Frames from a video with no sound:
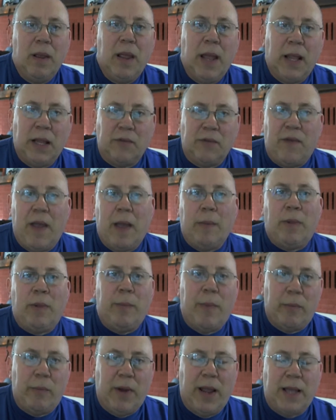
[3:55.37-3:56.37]
and the family
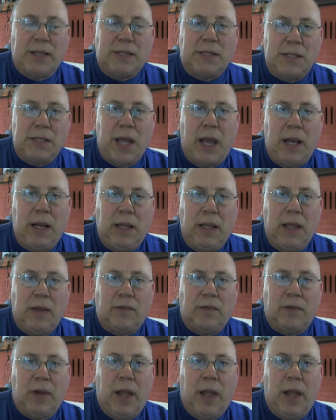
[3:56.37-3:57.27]
member has to sign a gift